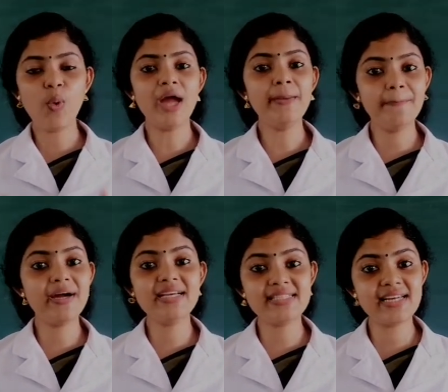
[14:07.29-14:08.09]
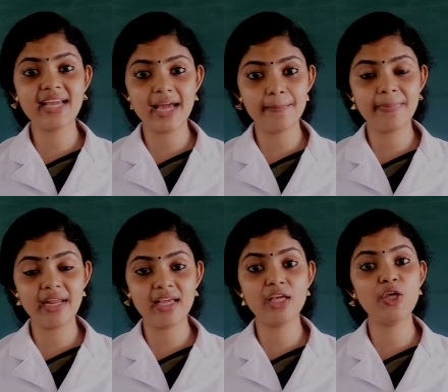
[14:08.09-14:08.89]
One person can
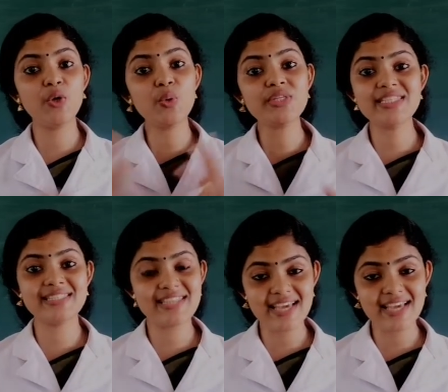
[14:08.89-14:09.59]
bring huge